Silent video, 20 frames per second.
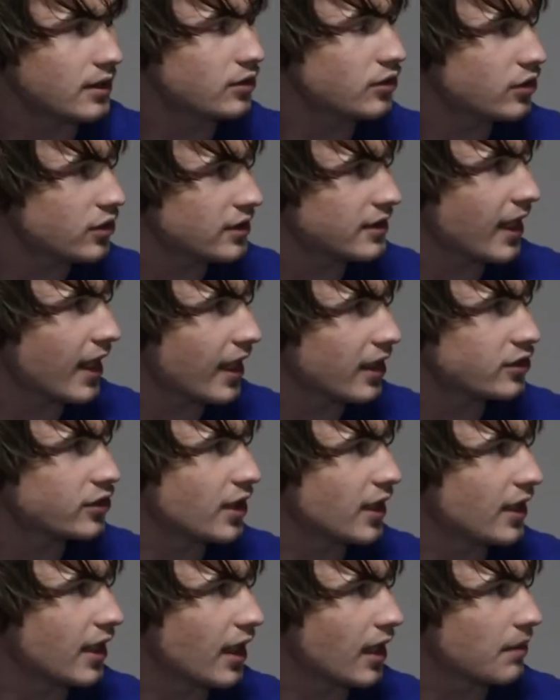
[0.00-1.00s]
It's just a
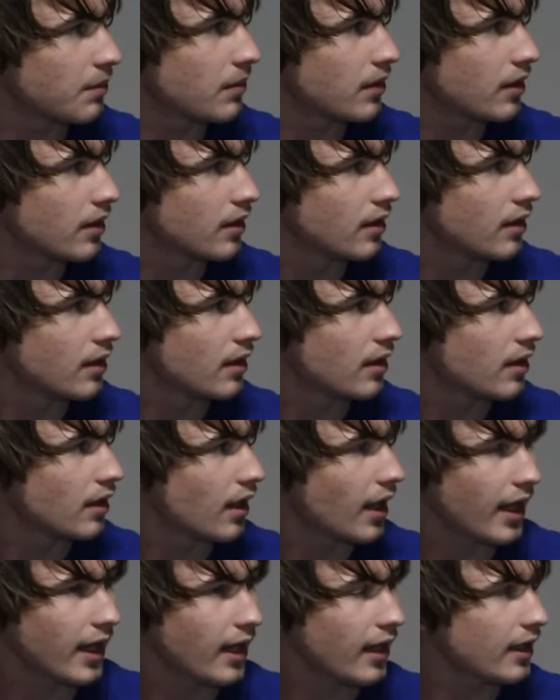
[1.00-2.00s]
handshake game.
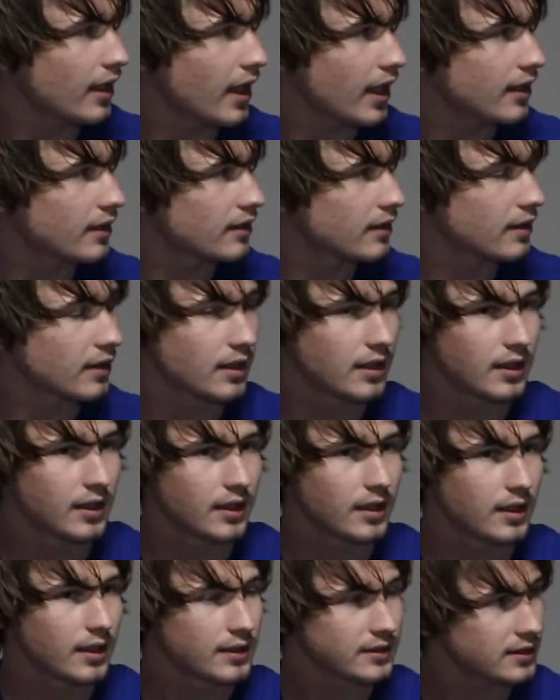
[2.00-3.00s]
I can't.
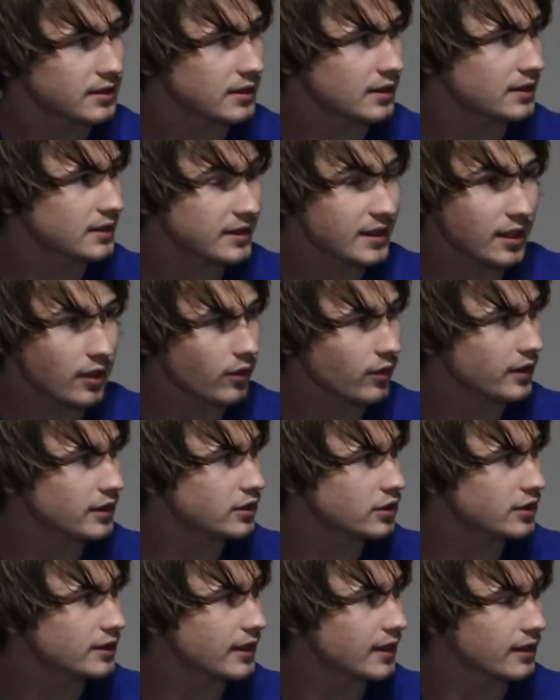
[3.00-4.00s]
It's literally
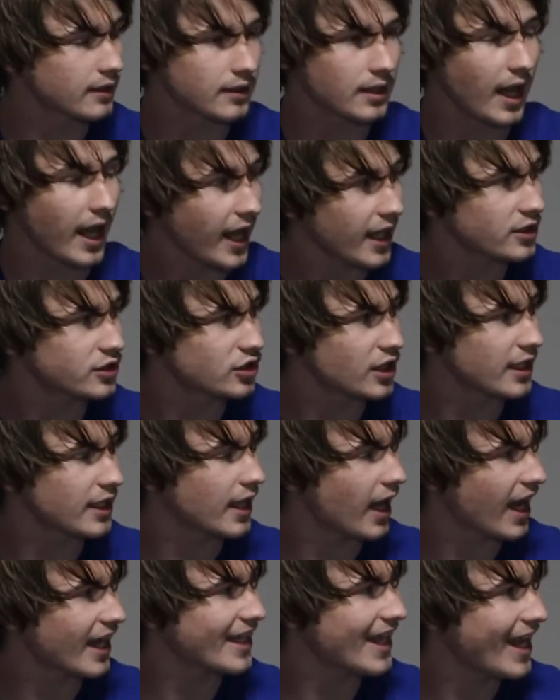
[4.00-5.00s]
just a handshake.
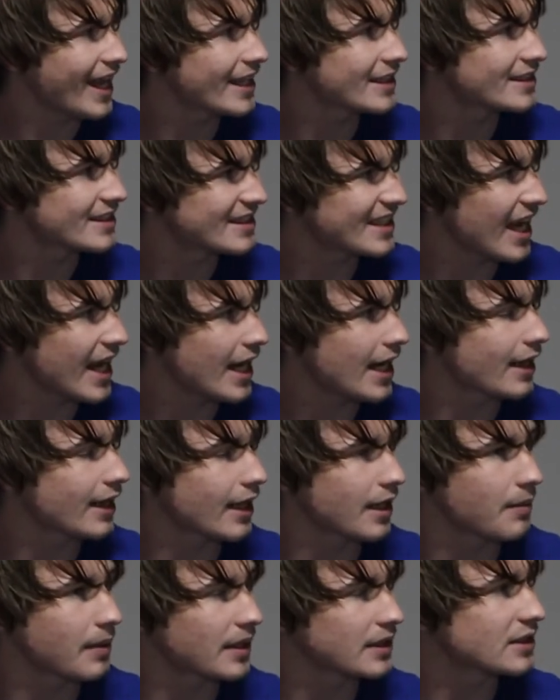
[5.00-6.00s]
I can't say
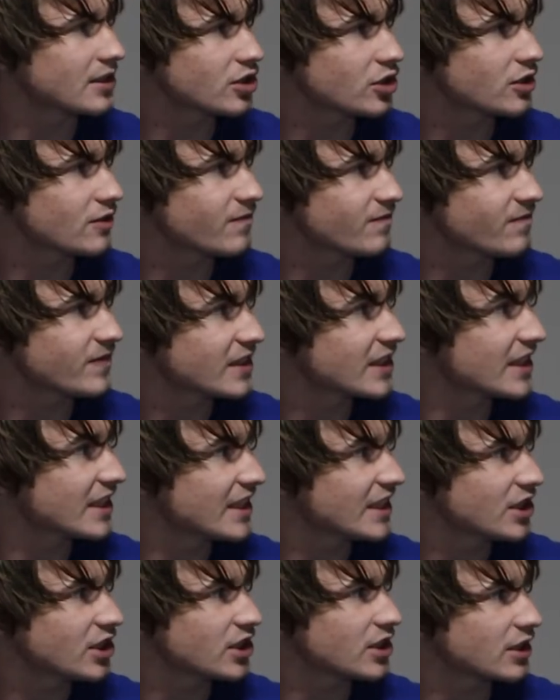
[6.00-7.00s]
anything. It's just a fucking
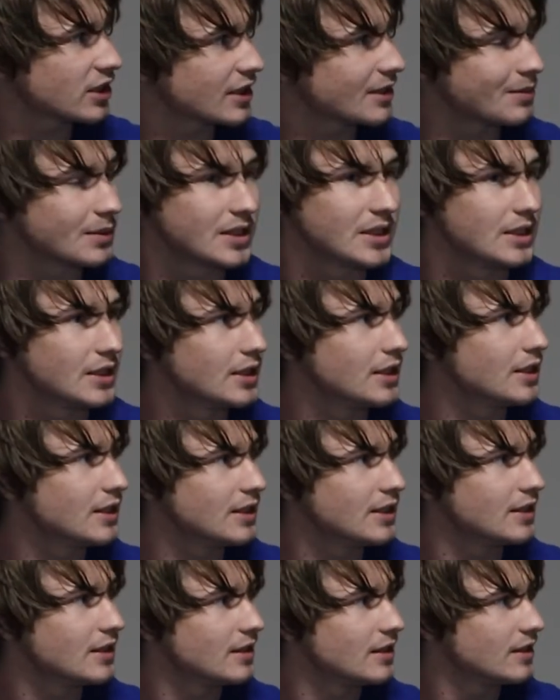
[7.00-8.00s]
handshake.
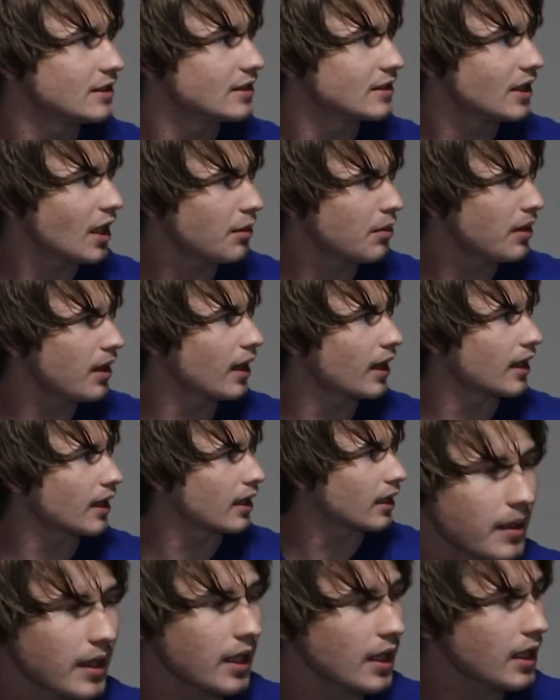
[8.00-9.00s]
Come on, am
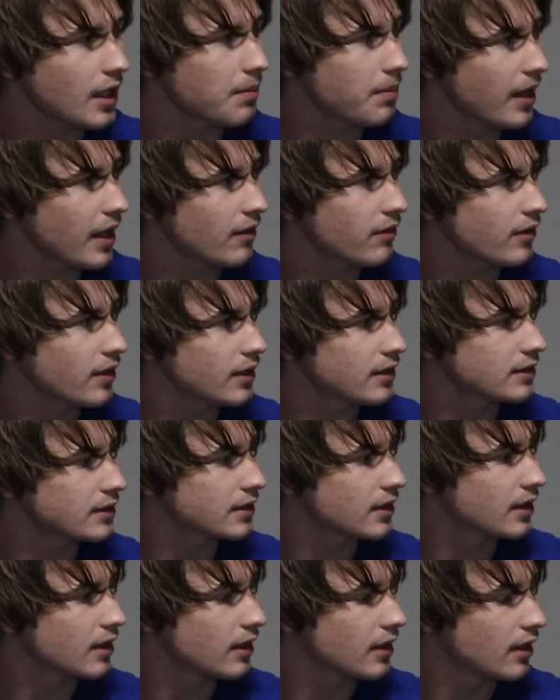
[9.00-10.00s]
I gonna get paid for this?
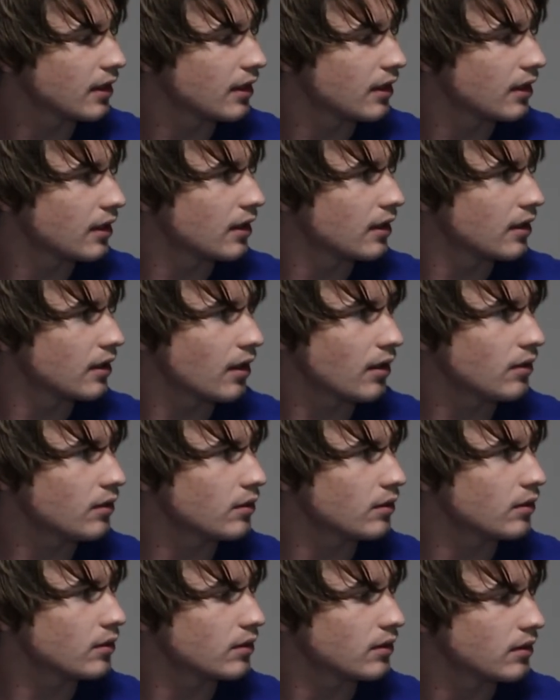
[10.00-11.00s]
No.
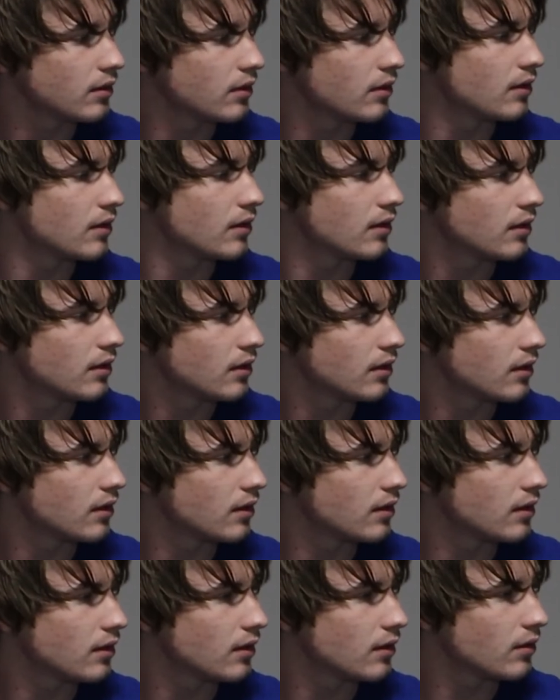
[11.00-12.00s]

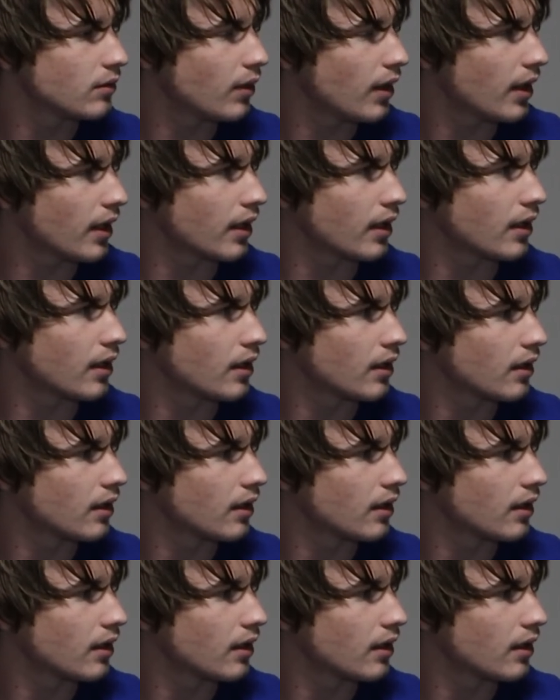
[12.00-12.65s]
Why?